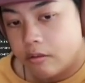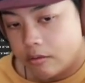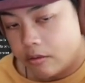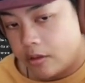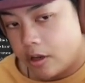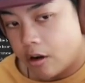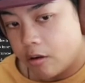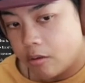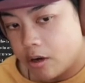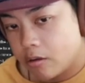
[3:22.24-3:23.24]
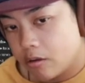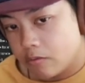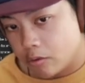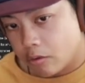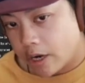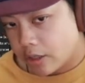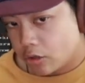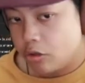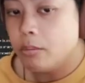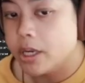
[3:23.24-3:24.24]
ROR curve will crash
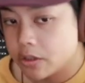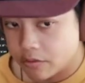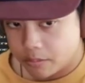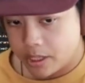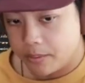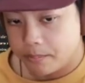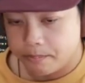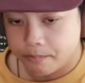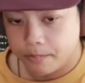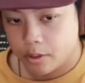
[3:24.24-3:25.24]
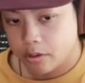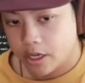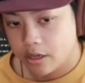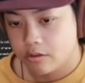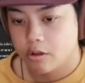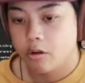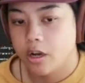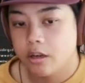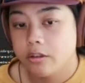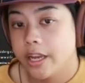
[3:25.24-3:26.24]
too much for me. Okay, so
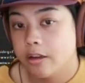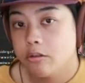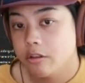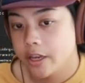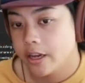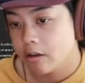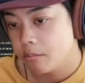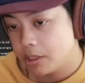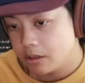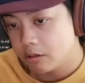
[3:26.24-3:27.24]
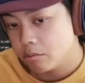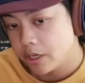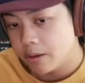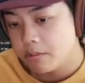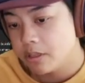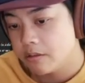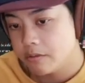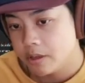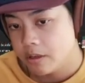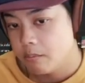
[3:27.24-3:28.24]
I'll counter that. I'll be a little preemptive
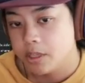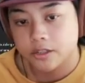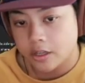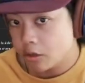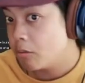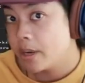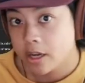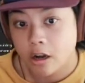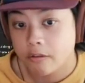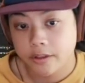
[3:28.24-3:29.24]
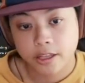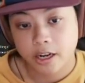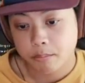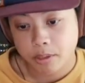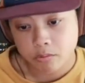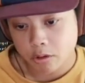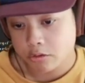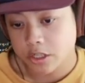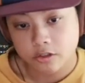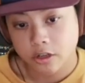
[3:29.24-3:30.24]
because I know my coffee that I've been
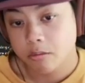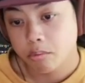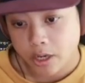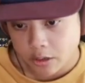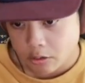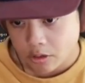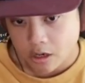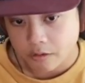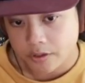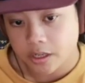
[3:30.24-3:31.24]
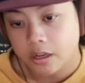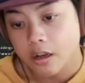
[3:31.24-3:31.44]
roasting. It's not a brand new coffee.